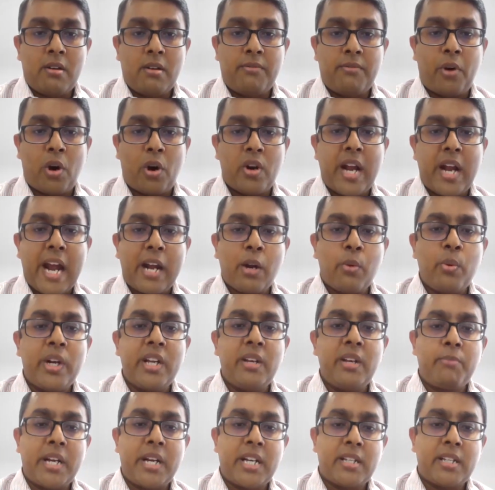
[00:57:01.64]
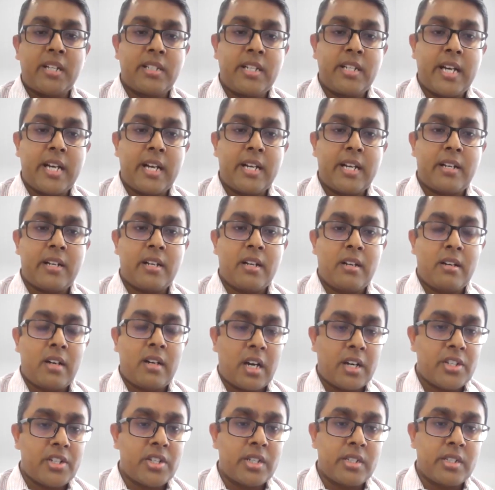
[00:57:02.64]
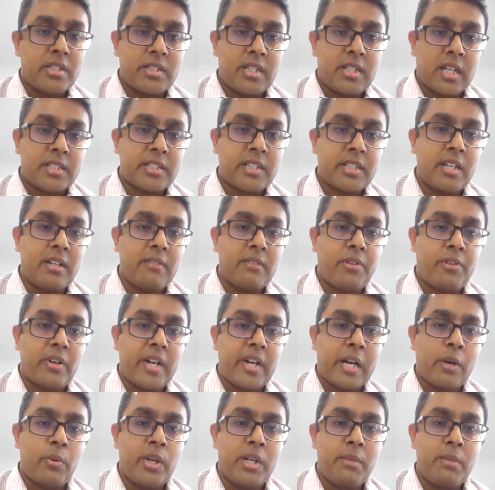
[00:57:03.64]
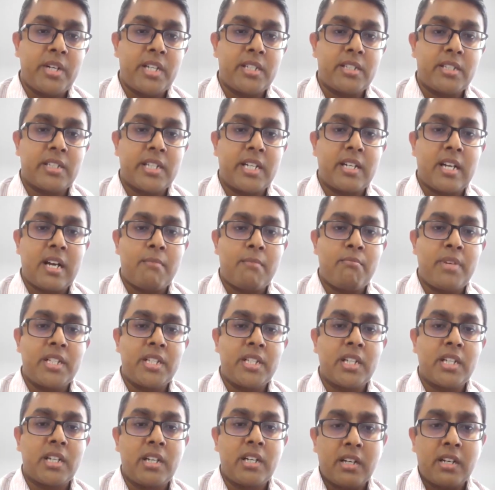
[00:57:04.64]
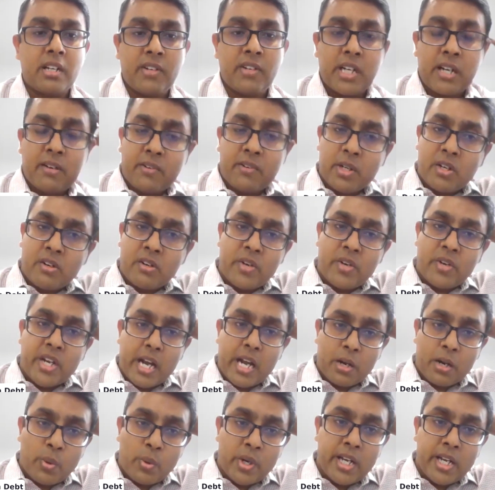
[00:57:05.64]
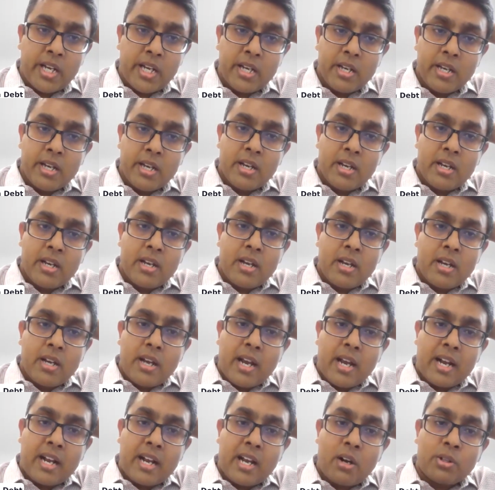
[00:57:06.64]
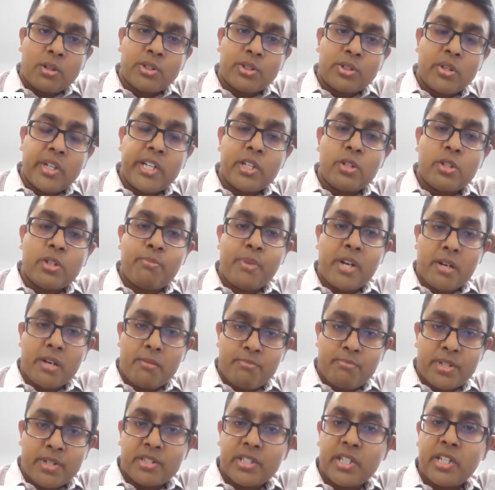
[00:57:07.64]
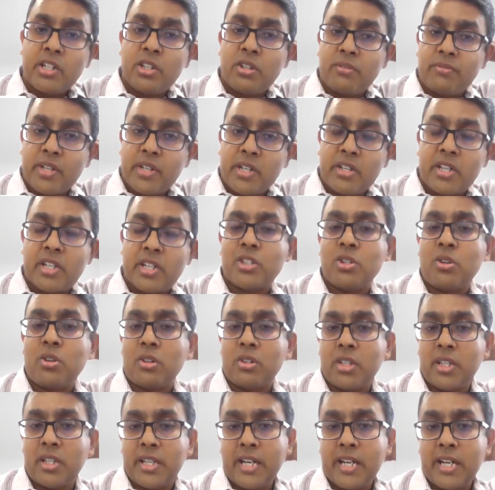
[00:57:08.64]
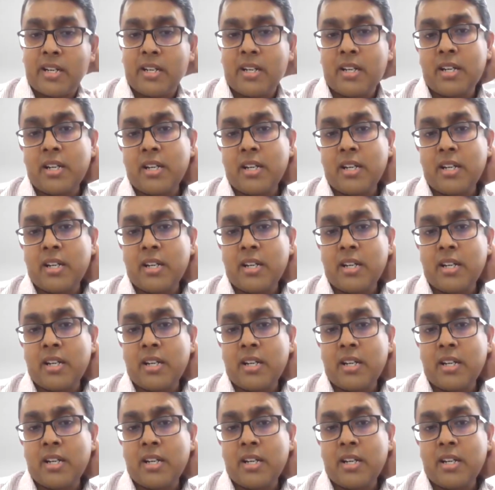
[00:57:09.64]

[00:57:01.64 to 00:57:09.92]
For equity-based debt, Akshat is asking, for equity-based debt, I'm basically giving away equity, and I also need to pay a percentage of interest on the debt.